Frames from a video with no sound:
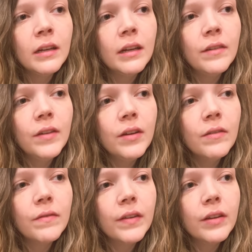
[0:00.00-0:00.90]
if you
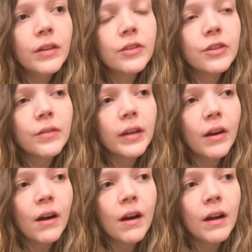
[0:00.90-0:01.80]
don't feel you truly
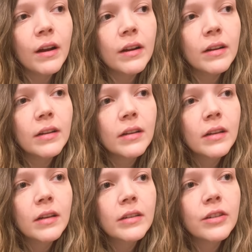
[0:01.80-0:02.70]
are,
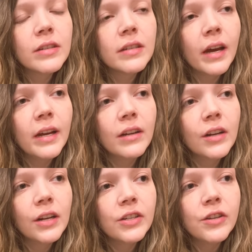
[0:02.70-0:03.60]
just I
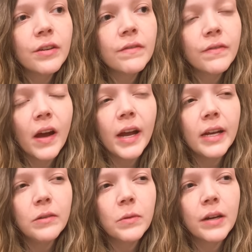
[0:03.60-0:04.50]
encourage you to
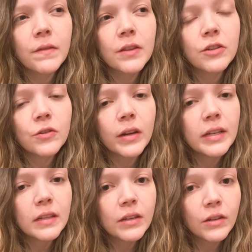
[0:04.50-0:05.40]
find whatever the joy
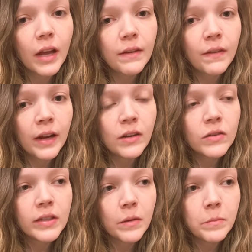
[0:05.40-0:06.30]
is in your life. I know
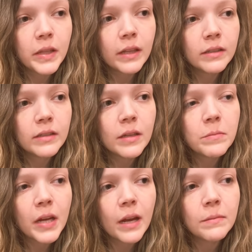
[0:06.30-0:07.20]
some
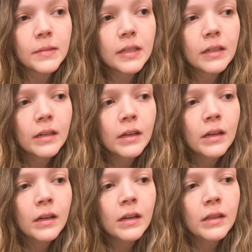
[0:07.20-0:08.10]
sometimes
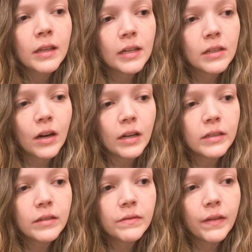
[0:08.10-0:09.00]
that's hard
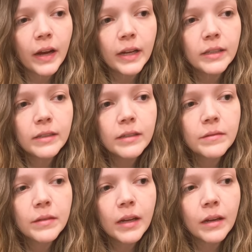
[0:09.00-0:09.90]
to find.
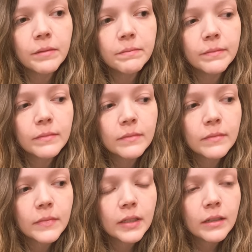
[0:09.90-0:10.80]
Um,
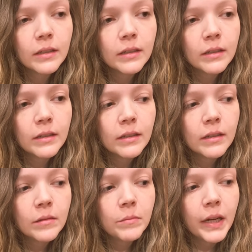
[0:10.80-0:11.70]

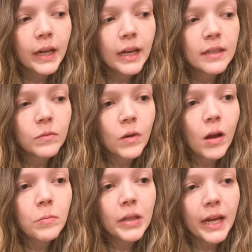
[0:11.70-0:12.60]
but I guess we're
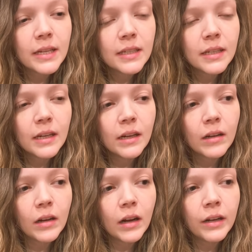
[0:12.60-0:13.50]
all blessed in
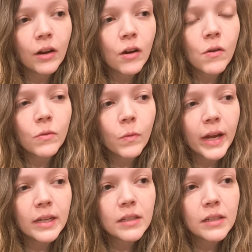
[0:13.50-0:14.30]
our in our own ways.